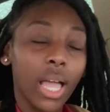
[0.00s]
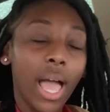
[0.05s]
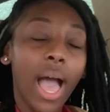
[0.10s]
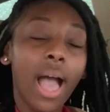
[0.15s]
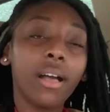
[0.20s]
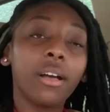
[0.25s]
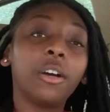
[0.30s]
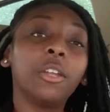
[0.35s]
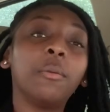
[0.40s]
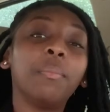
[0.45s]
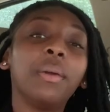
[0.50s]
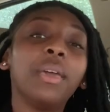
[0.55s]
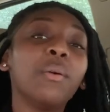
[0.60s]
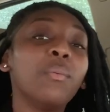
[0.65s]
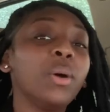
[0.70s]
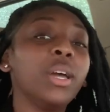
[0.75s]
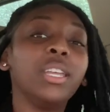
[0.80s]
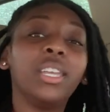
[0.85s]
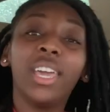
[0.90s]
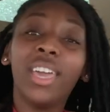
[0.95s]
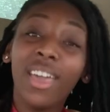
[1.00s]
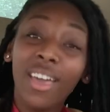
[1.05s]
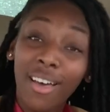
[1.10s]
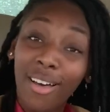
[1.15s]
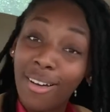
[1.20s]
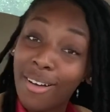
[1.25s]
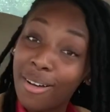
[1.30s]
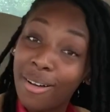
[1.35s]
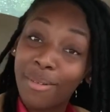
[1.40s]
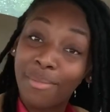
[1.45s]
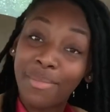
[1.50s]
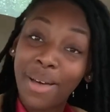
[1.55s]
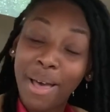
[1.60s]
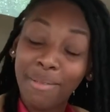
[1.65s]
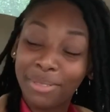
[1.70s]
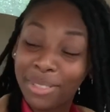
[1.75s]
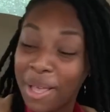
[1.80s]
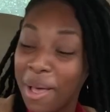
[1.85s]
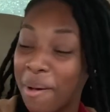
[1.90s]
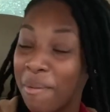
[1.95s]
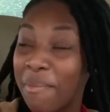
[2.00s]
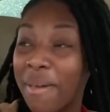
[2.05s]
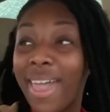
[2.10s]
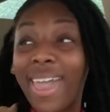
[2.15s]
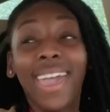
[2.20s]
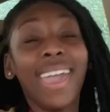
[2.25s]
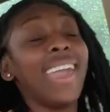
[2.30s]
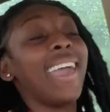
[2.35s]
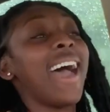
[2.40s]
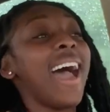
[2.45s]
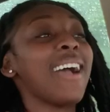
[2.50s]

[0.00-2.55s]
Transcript: I could have been with them. I'm so mad.